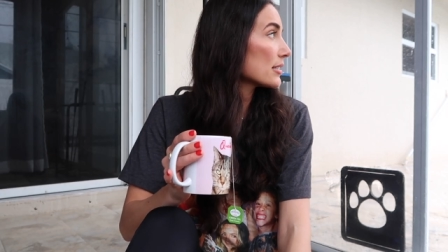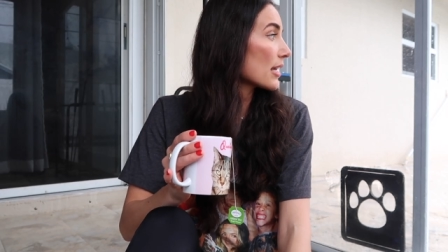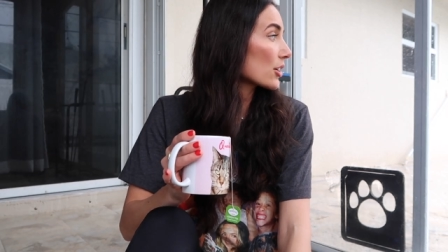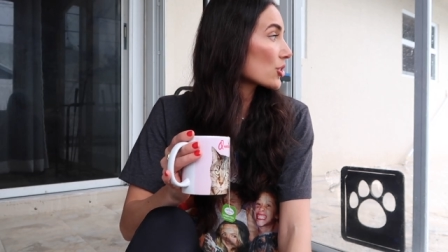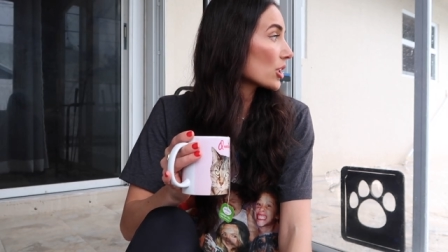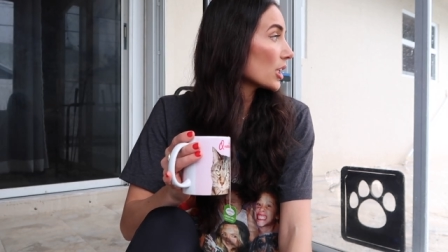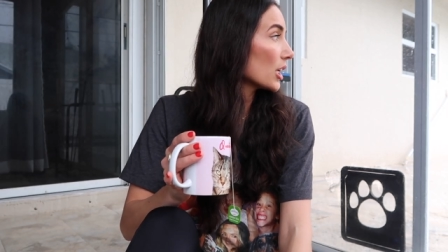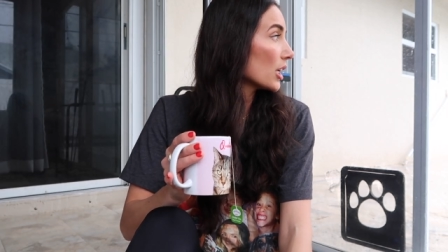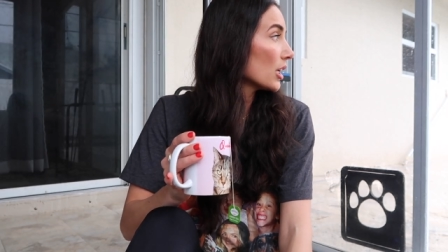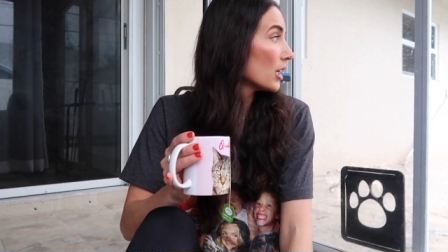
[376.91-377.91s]
It's
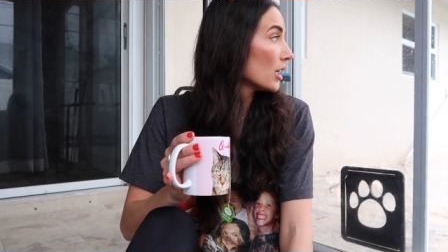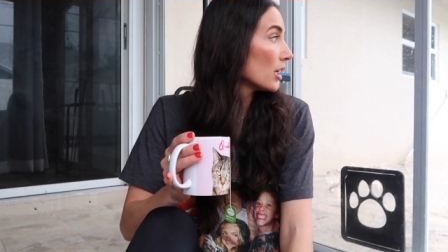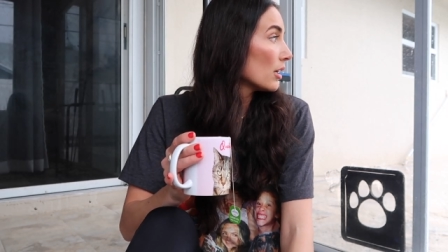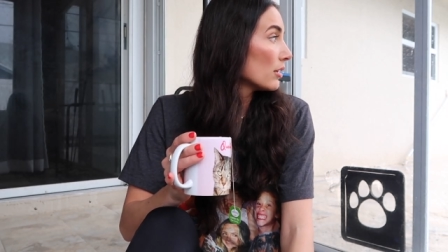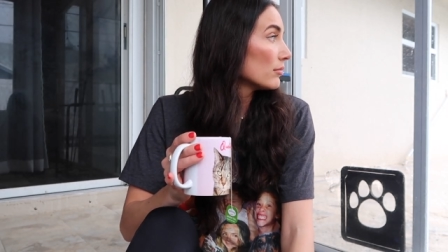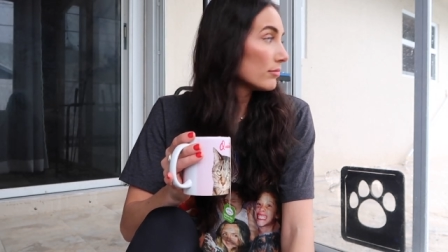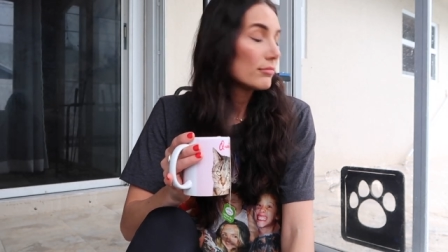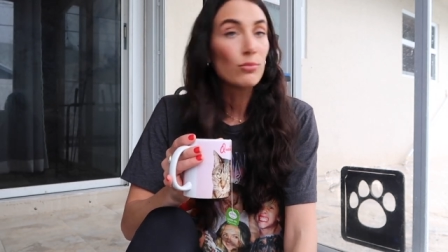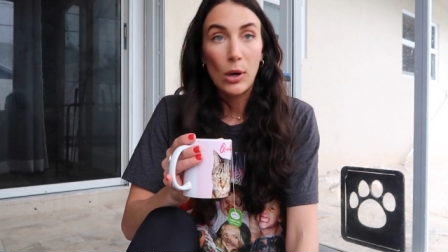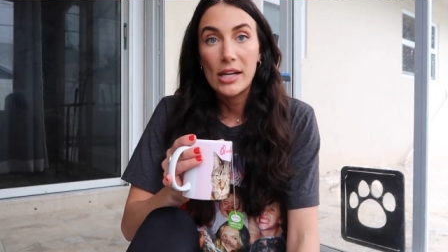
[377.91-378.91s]
actually
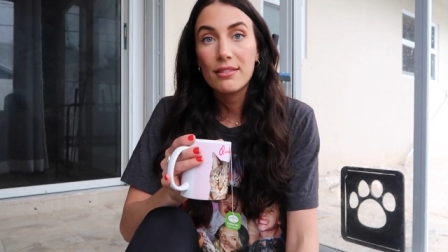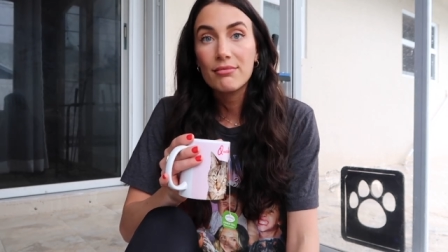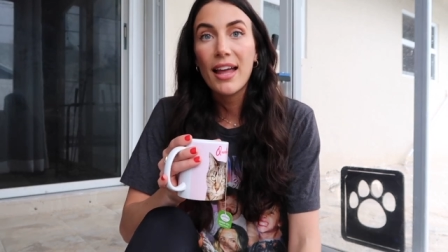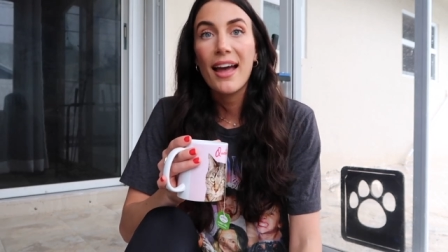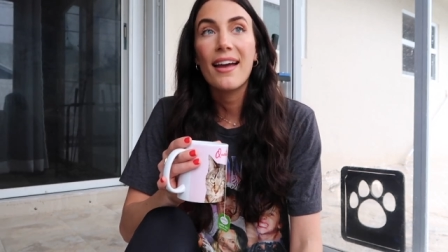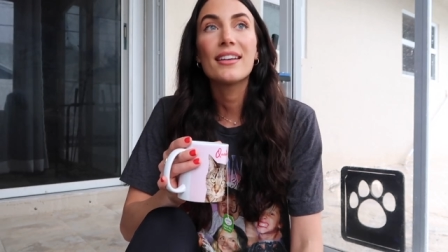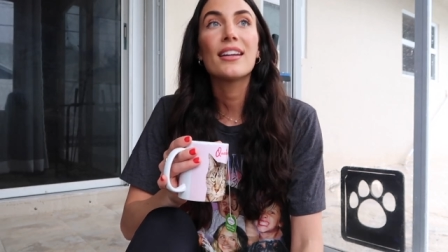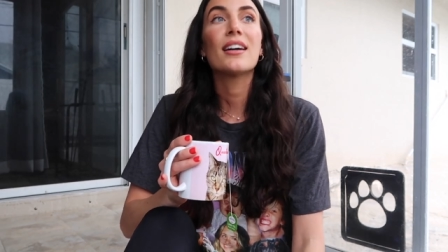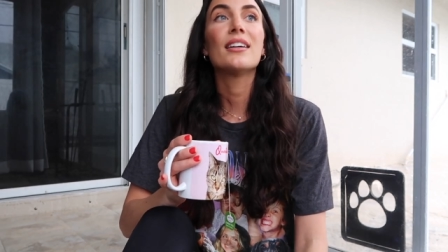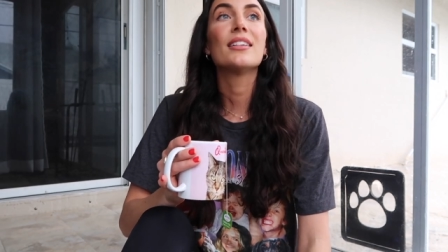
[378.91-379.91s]
raining and
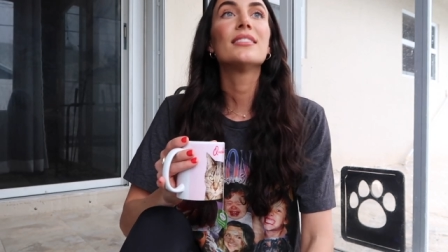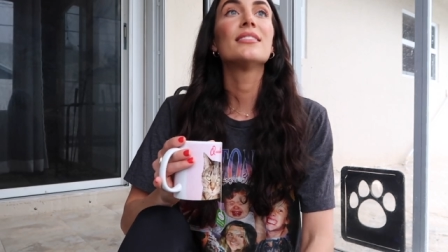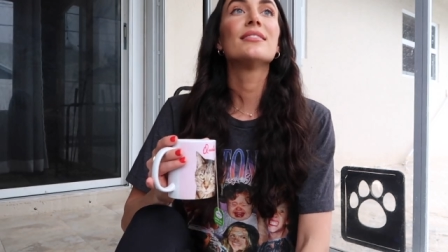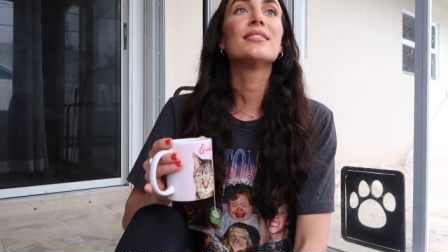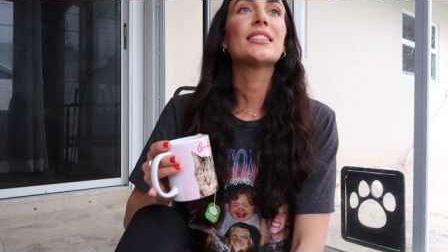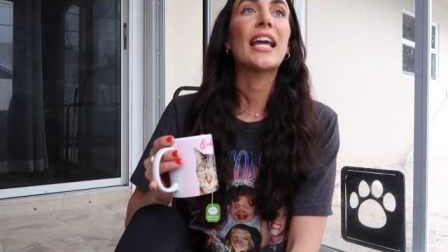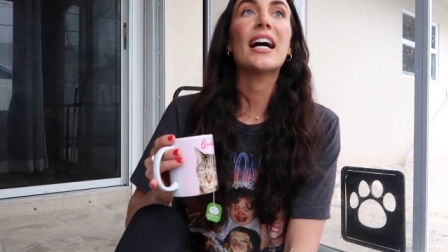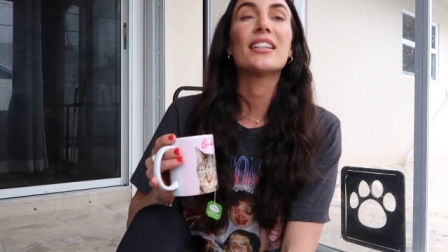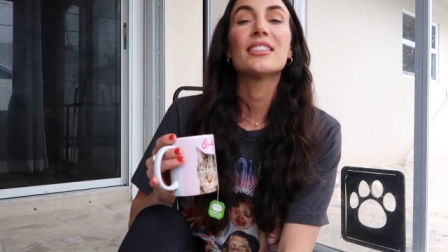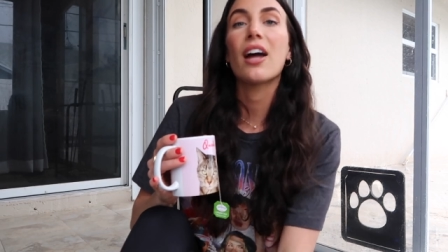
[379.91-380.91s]
uh,
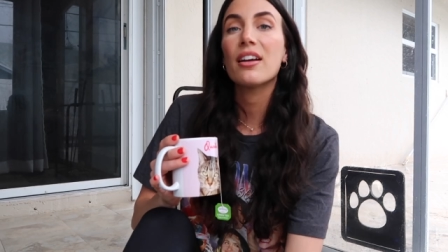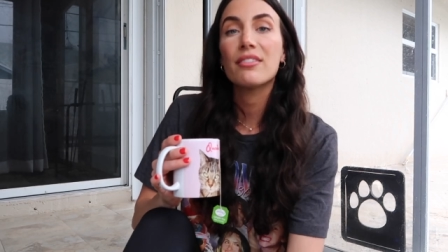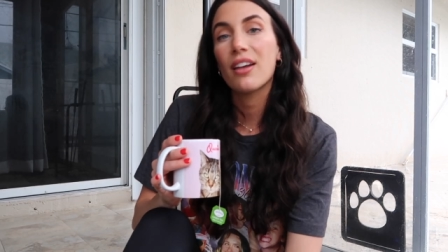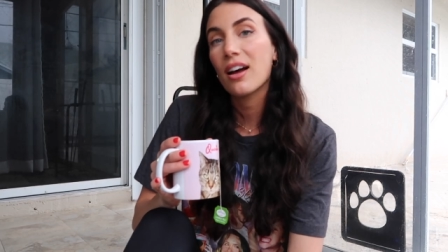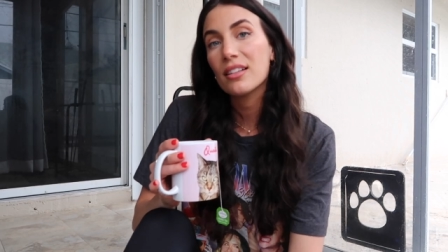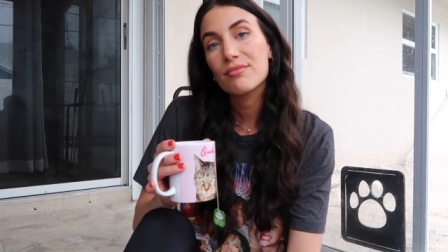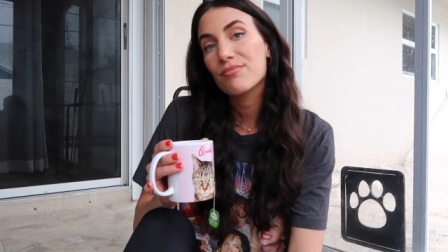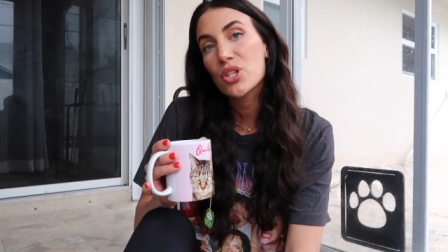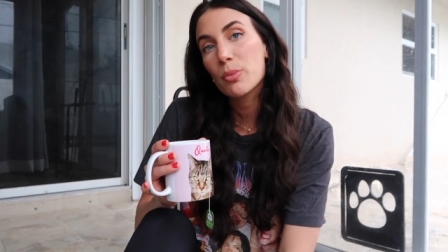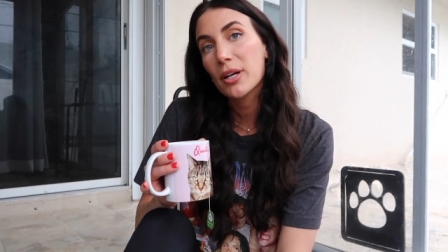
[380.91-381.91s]
yeah, not, not
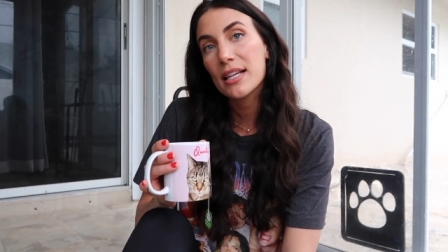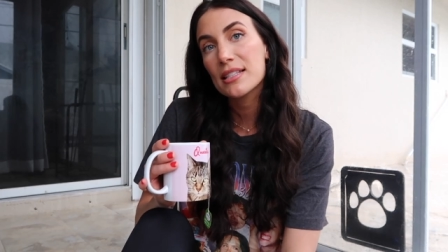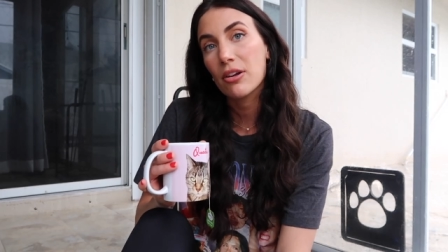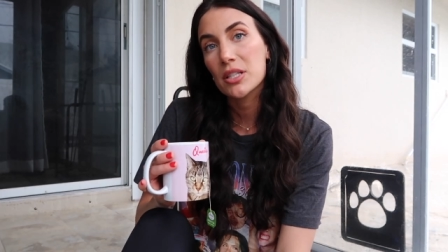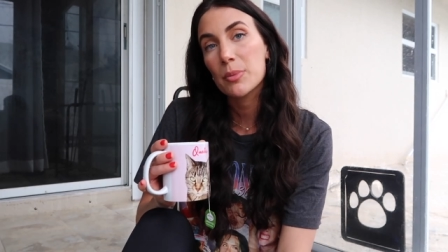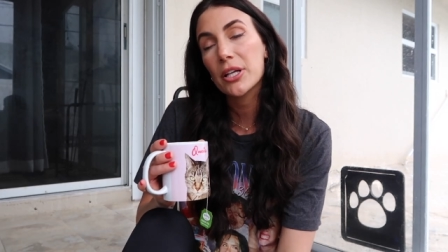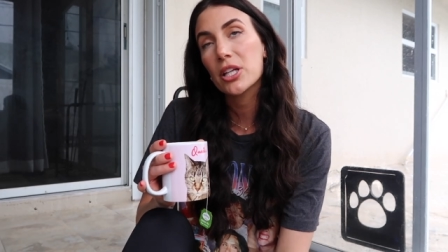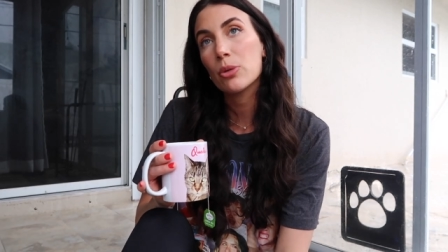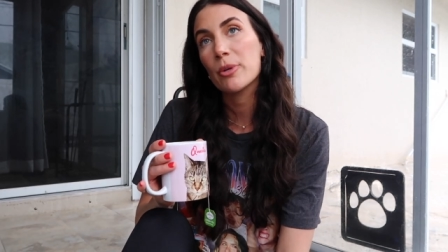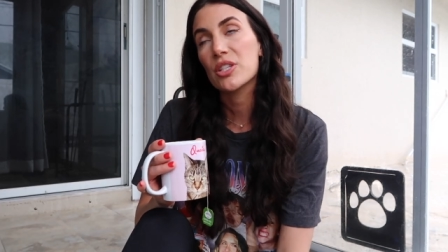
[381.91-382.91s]
super nice out. It's pretty
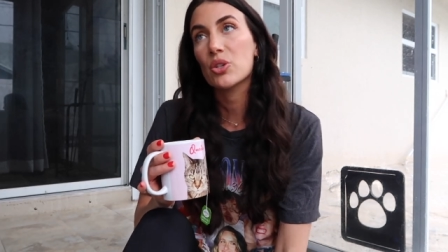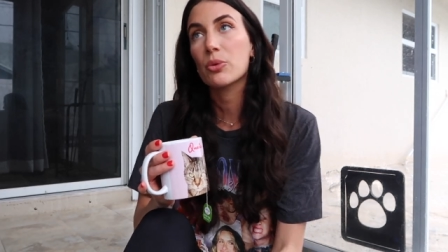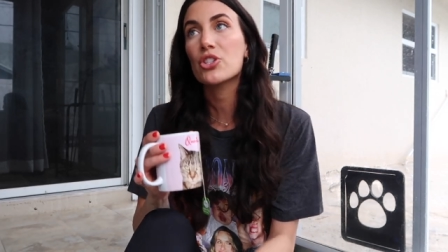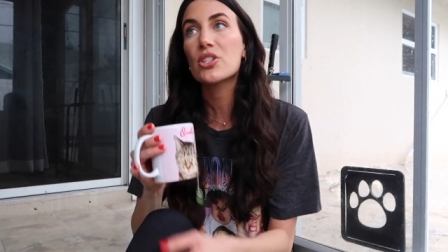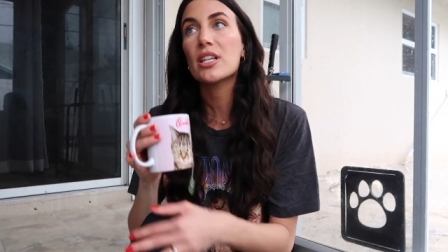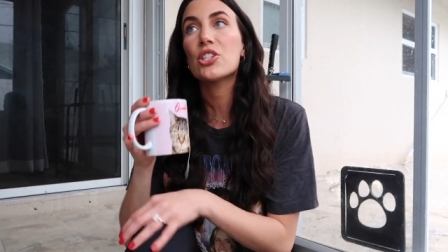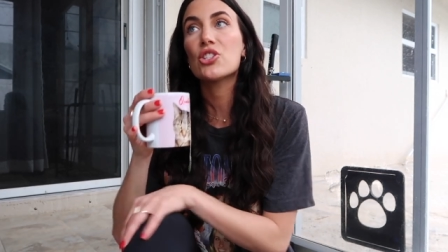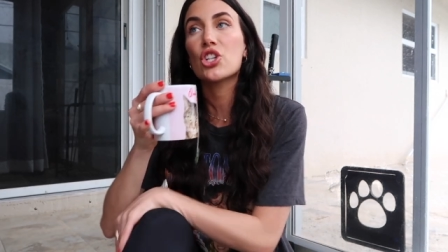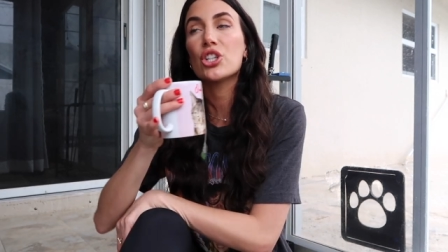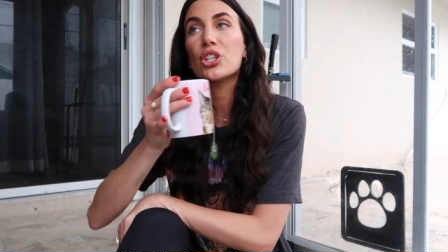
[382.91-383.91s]
gloomy. So we're just gonna
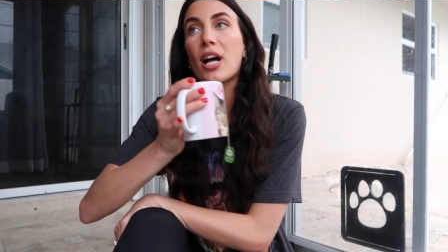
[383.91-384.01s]
chill.